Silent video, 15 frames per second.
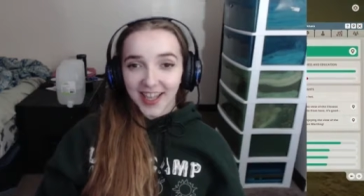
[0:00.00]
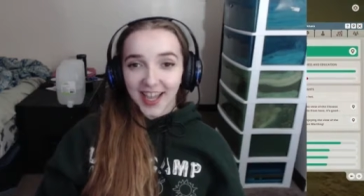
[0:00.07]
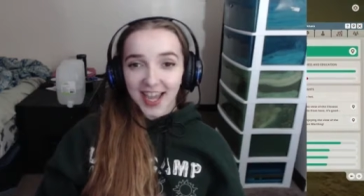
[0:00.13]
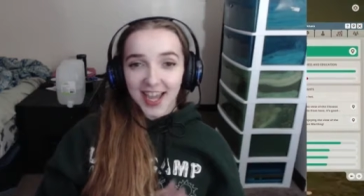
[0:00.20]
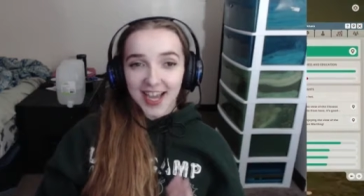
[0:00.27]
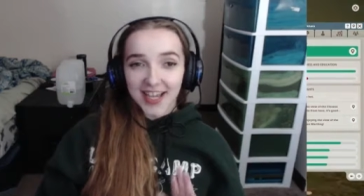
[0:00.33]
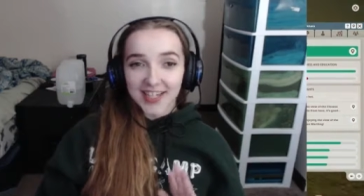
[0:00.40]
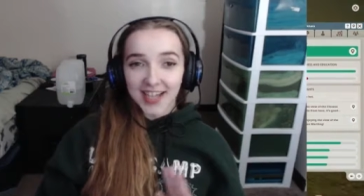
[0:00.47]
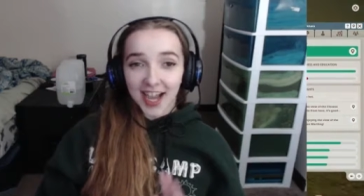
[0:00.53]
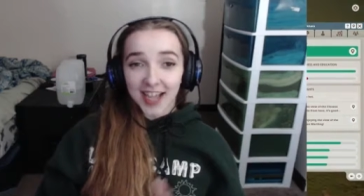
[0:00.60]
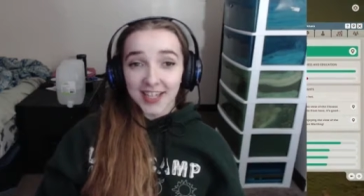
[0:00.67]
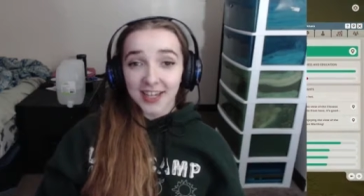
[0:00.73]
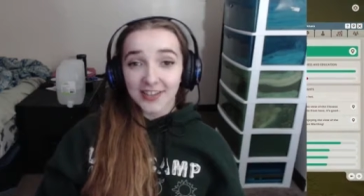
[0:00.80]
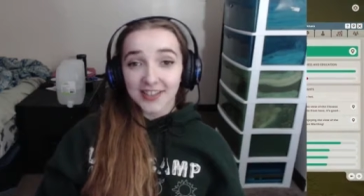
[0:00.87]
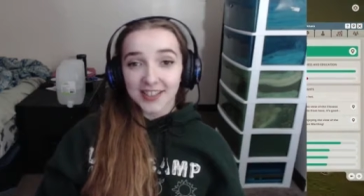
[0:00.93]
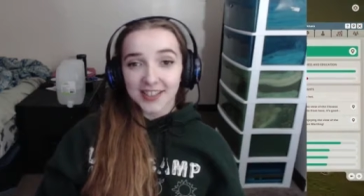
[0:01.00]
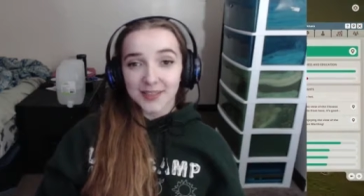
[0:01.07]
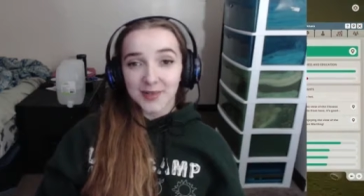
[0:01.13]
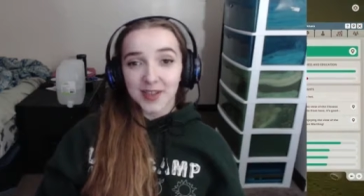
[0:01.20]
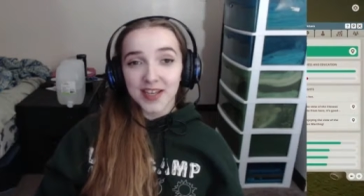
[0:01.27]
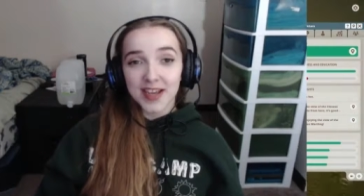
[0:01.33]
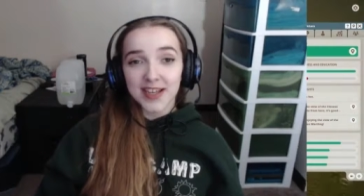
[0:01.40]
I know this
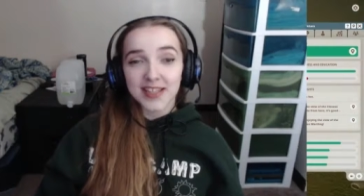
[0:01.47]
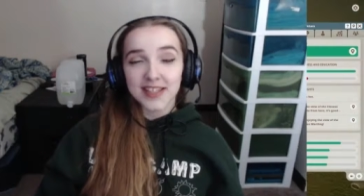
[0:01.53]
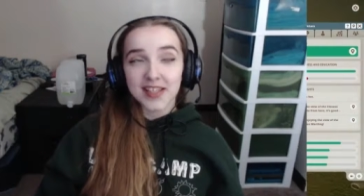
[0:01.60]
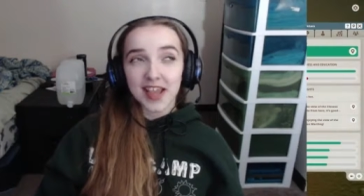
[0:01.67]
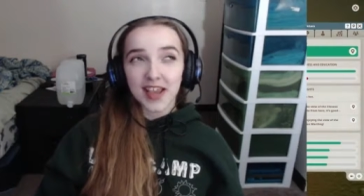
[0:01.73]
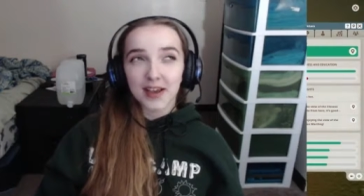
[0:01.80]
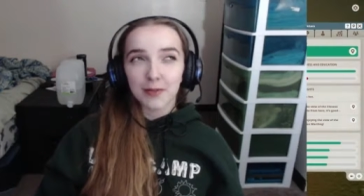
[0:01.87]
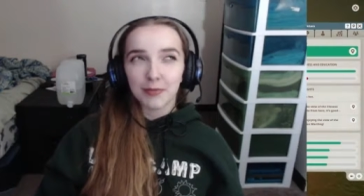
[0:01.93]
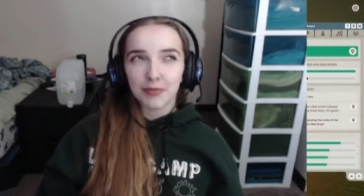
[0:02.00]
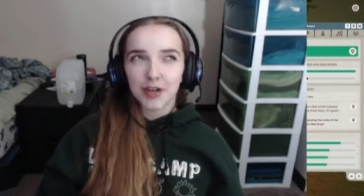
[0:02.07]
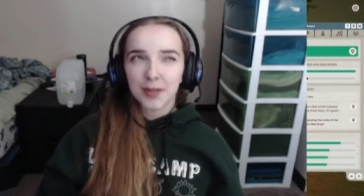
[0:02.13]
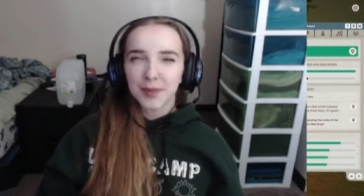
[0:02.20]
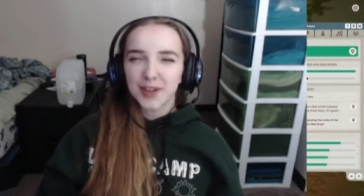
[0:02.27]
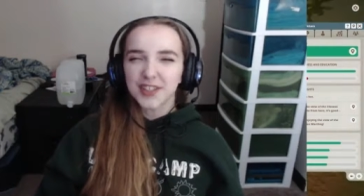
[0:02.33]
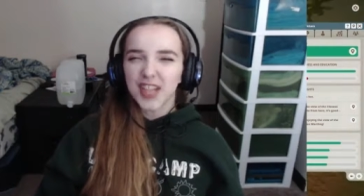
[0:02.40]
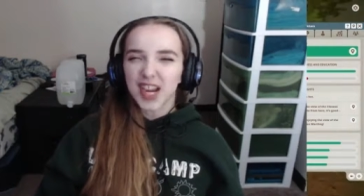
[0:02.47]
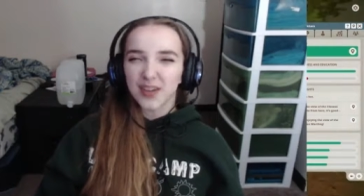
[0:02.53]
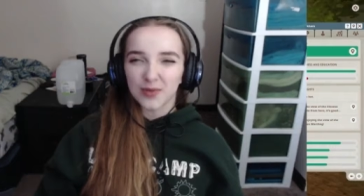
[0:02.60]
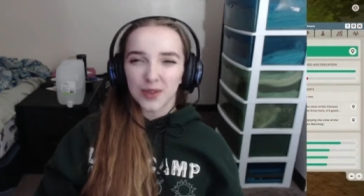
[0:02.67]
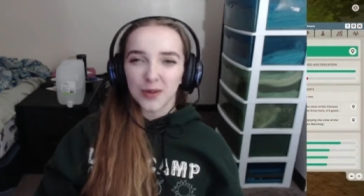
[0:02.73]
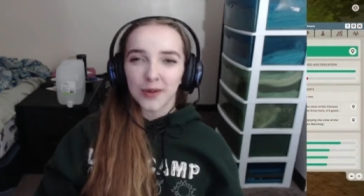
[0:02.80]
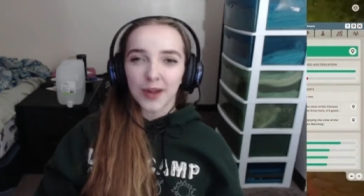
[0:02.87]
because pretty much
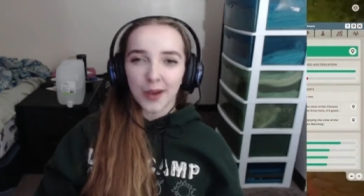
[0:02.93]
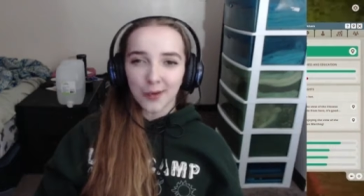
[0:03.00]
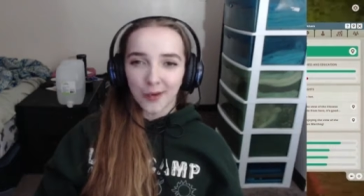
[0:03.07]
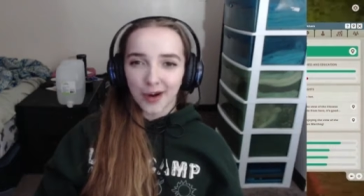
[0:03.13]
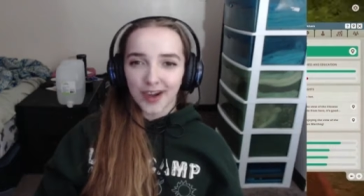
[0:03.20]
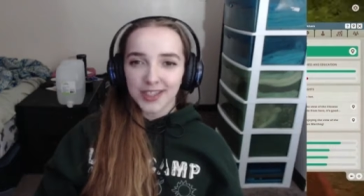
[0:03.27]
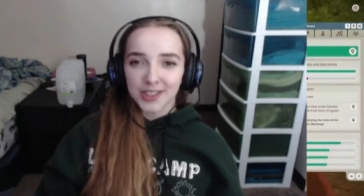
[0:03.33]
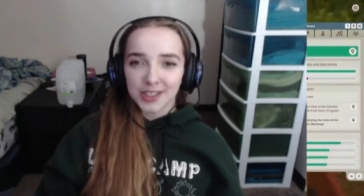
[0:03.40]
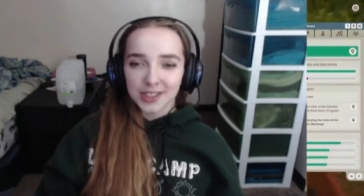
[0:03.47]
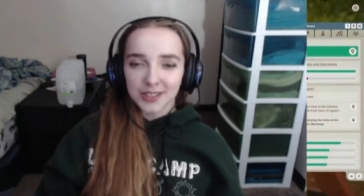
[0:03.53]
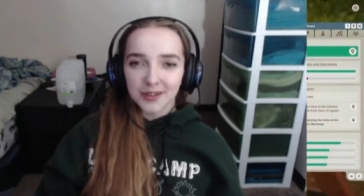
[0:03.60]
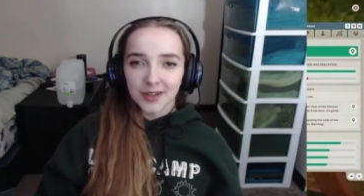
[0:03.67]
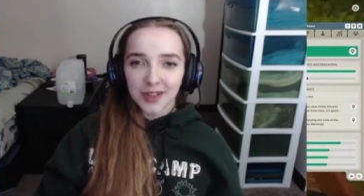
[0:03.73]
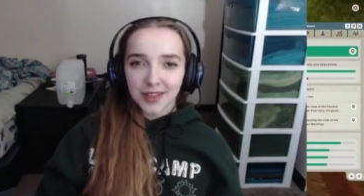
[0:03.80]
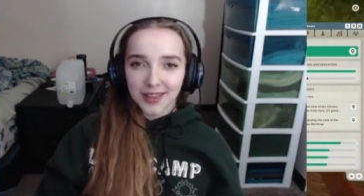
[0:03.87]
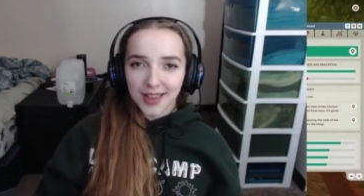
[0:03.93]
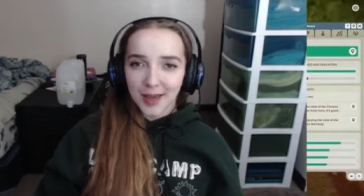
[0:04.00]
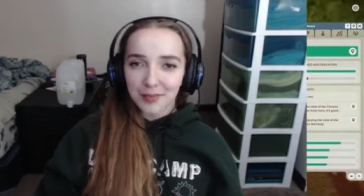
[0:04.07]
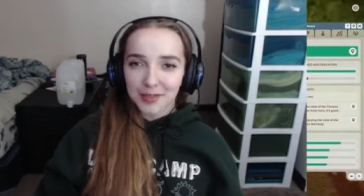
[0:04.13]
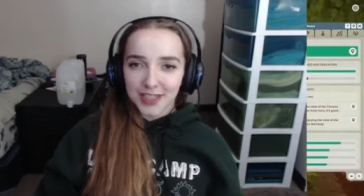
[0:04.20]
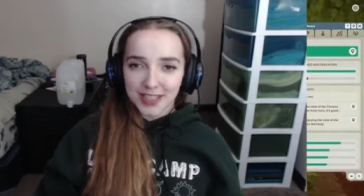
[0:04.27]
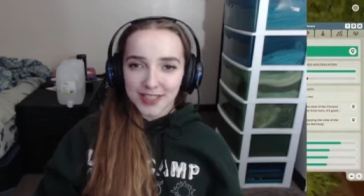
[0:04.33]
everyone I watch that
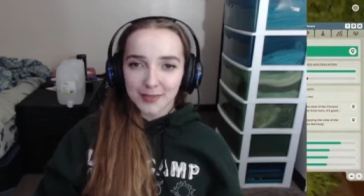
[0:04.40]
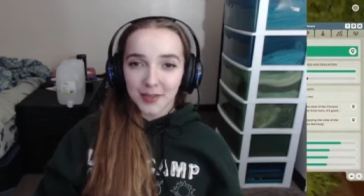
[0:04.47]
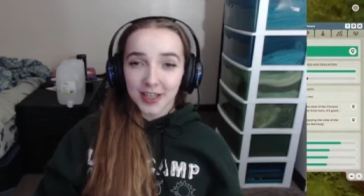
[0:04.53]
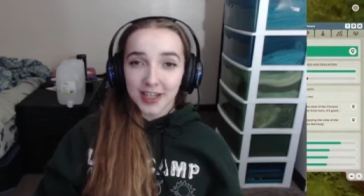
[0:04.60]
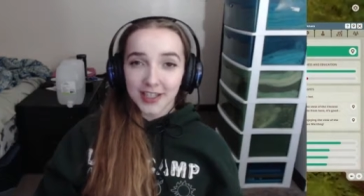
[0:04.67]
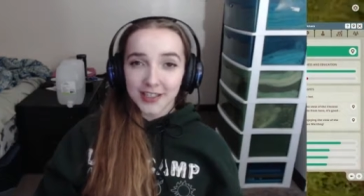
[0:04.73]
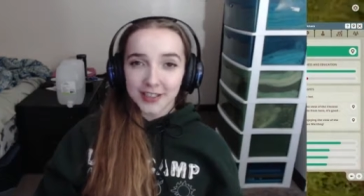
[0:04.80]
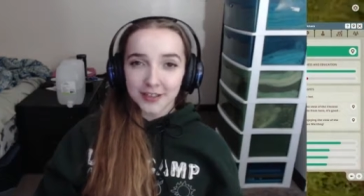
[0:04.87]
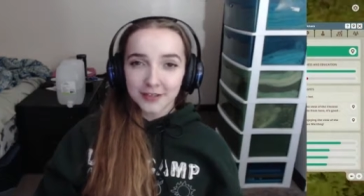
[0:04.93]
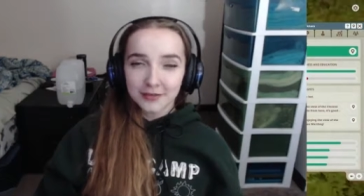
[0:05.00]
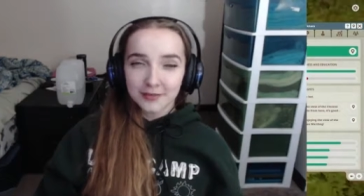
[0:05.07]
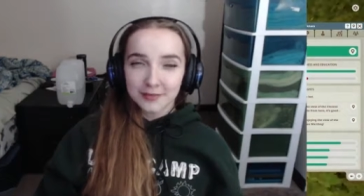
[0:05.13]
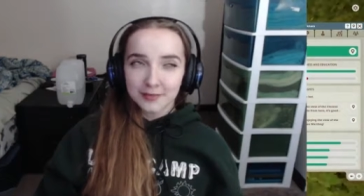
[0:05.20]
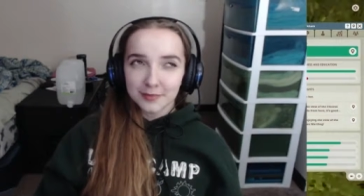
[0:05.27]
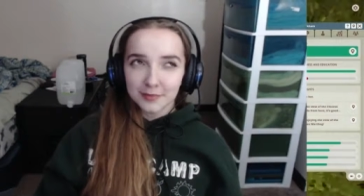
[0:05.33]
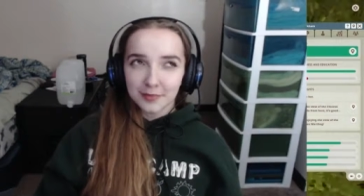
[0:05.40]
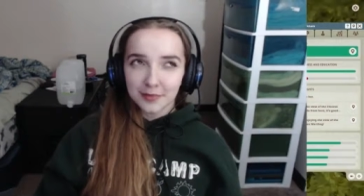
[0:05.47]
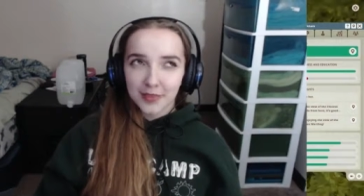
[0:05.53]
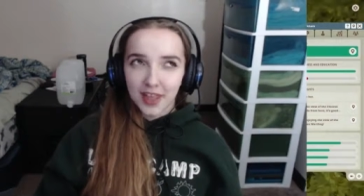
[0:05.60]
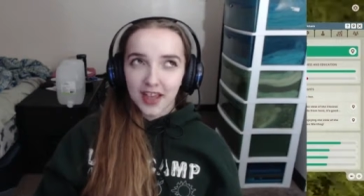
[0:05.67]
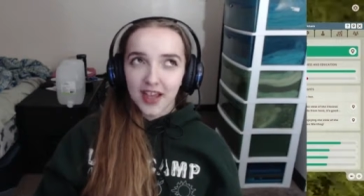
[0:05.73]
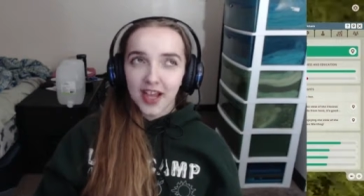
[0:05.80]
plays Planet Zoo
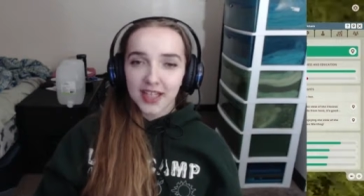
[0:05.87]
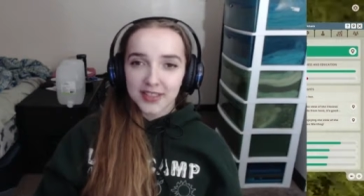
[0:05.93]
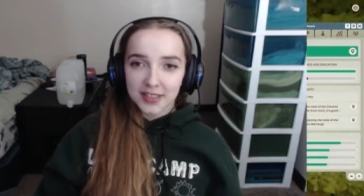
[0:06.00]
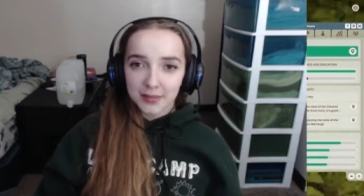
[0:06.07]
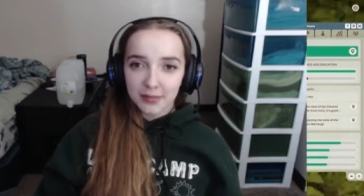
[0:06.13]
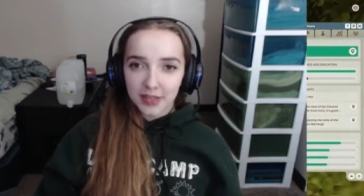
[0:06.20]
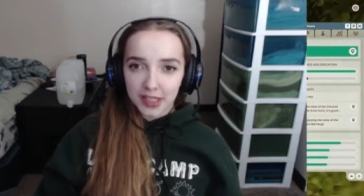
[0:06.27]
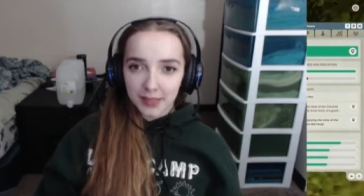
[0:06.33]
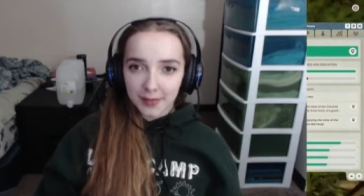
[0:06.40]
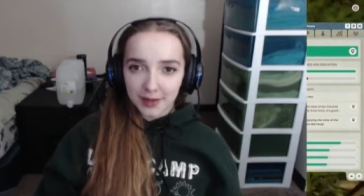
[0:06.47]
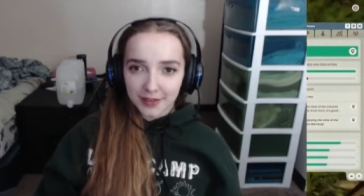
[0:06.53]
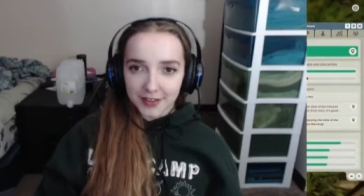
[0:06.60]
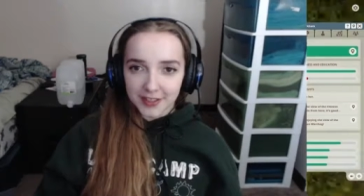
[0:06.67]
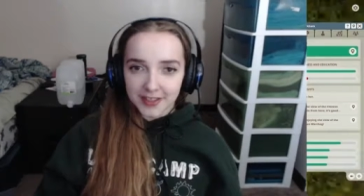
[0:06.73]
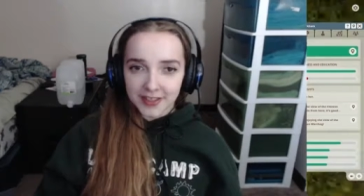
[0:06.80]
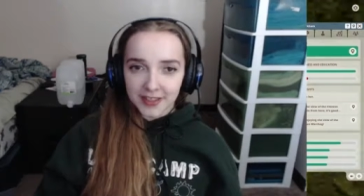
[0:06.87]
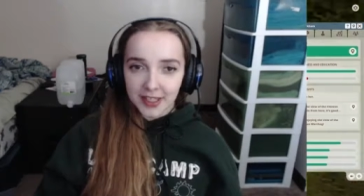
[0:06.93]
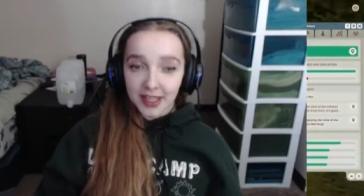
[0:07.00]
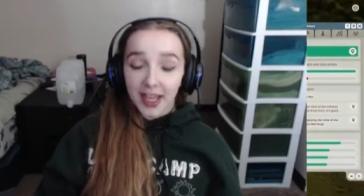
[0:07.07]
has complained about this.